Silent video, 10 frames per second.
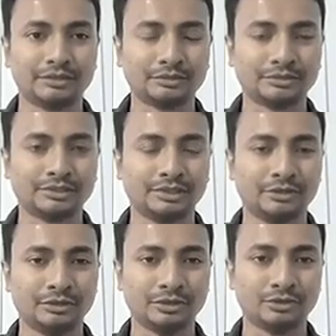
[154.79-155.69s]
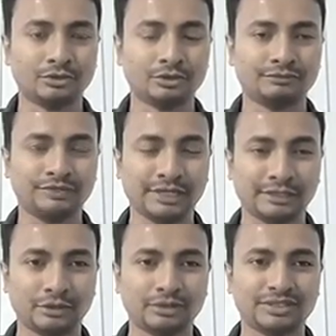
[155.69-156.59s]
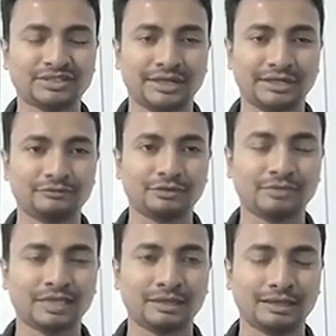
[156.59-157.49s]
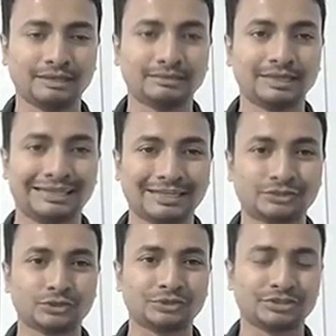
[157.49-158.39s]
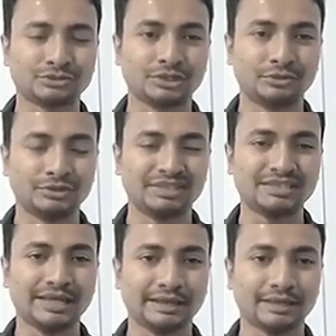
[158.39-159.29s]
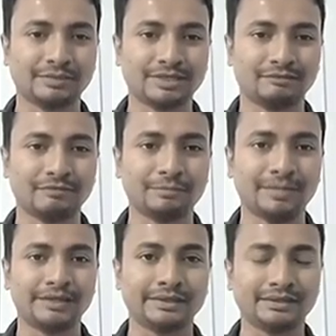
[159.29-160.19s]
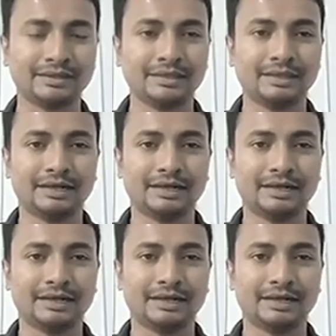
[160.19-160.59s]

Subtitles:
So the whole core of technology, starting from the electrodes to the whole stack, has been developed by us